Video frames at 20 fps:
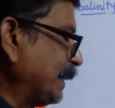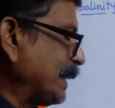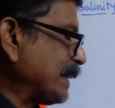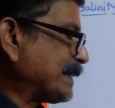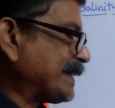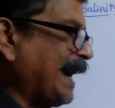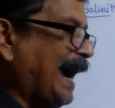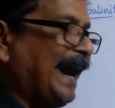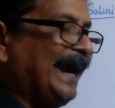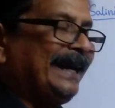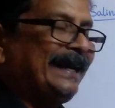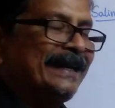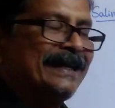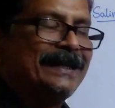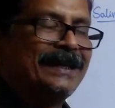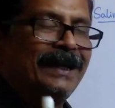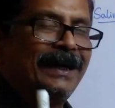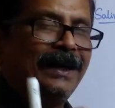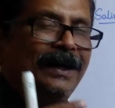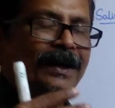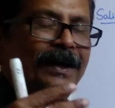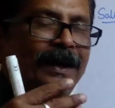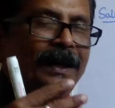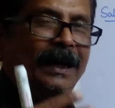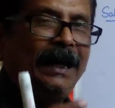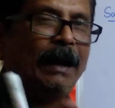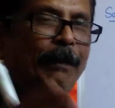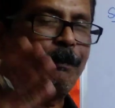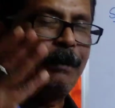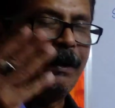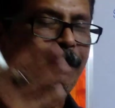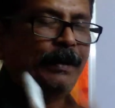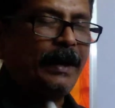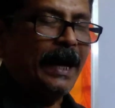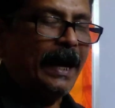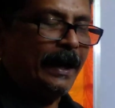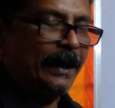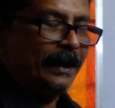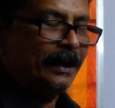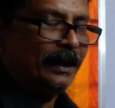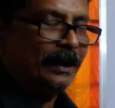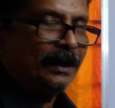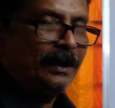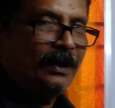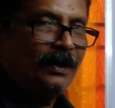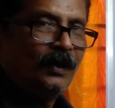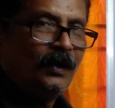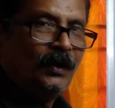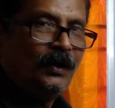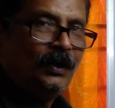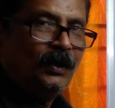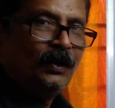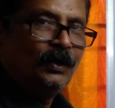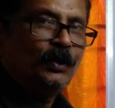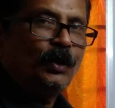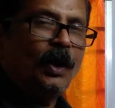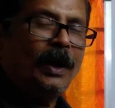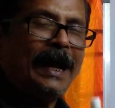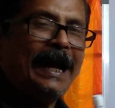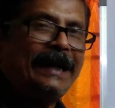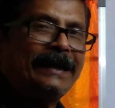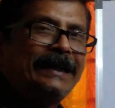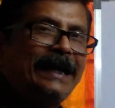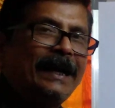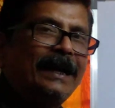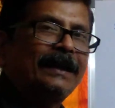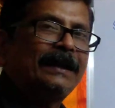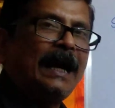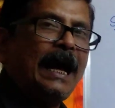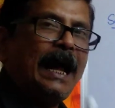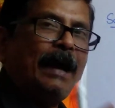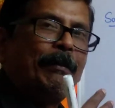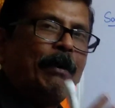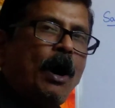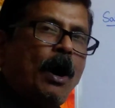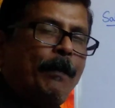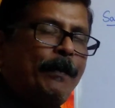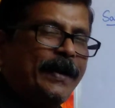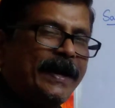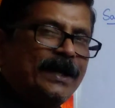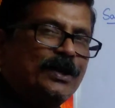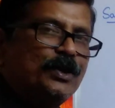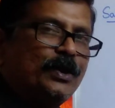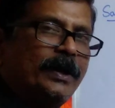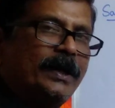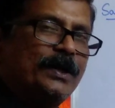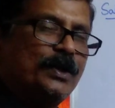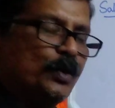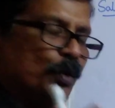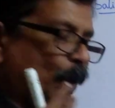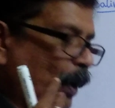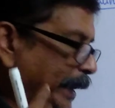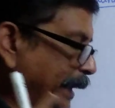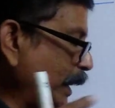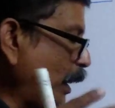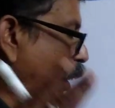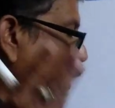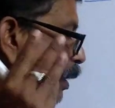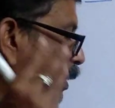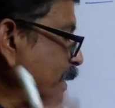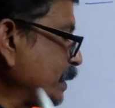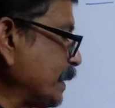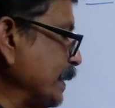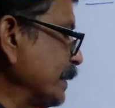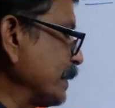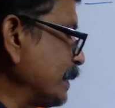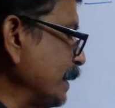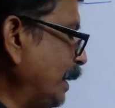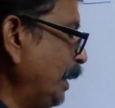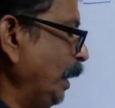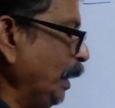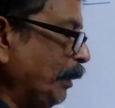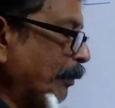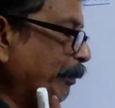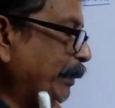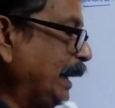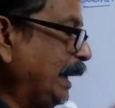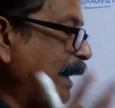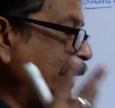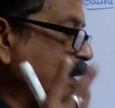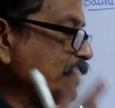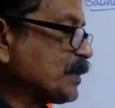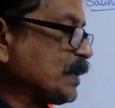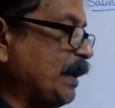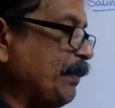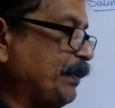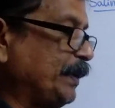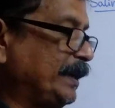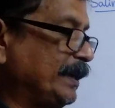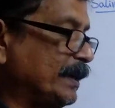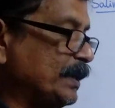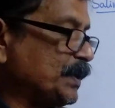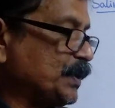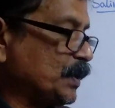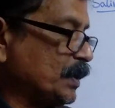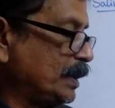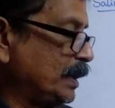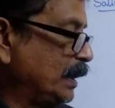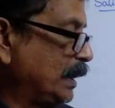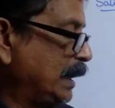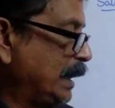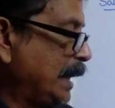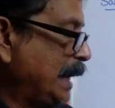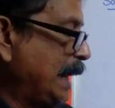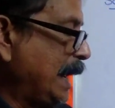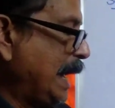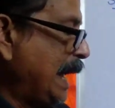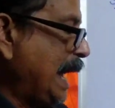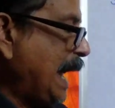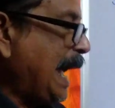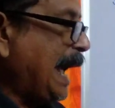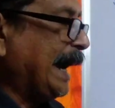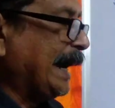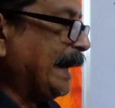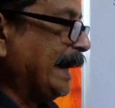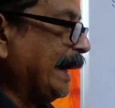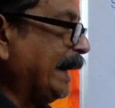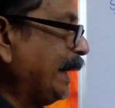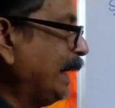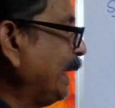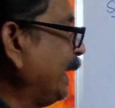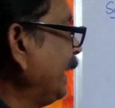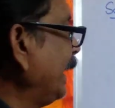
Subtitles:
the salt is left behind. So like that, the evaporation is going on since millions of years, and